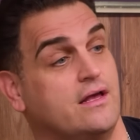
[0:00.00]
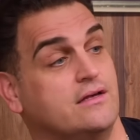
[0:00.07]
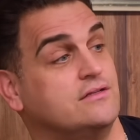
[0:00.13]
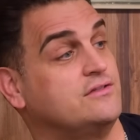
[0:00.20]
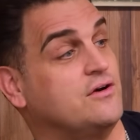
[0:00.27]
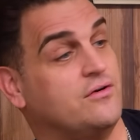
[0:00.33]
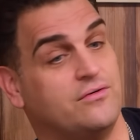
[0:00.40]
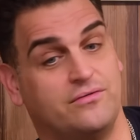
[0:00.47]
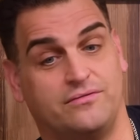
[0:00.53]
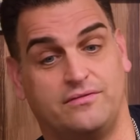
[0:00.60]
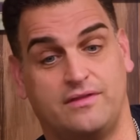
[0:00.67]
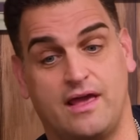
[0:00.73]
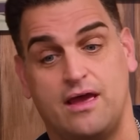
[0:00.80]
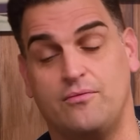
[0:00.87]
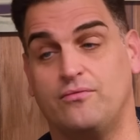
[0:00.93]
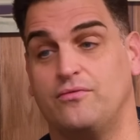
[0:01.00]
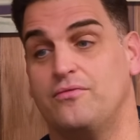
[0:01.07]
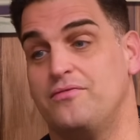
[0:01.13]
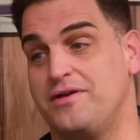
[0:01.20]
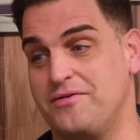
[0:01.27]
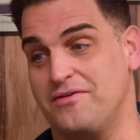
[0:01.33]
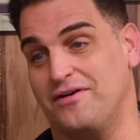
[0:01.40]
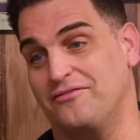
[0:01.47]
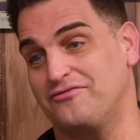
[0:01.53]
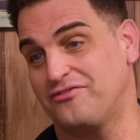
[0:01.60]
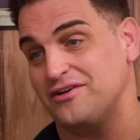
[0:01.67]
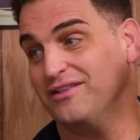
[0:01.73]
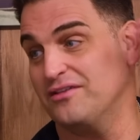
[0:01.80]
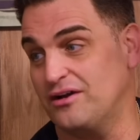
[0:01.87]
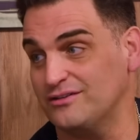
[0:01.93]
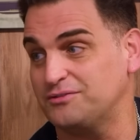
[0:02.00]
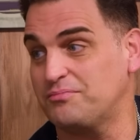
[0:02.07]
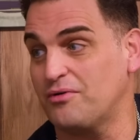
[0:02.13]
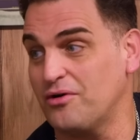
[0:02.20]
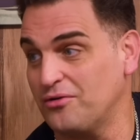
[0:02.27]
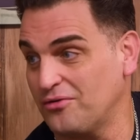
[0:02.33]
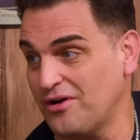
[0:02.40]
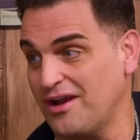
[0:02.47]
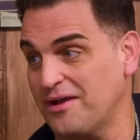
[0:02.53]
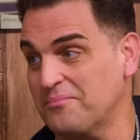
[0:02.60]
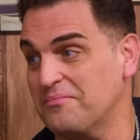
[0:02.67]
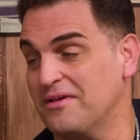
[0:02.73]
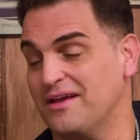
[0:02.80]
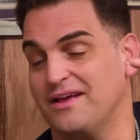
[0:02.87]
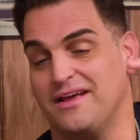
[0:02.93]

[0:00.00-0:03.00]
So then we were on free lunch program,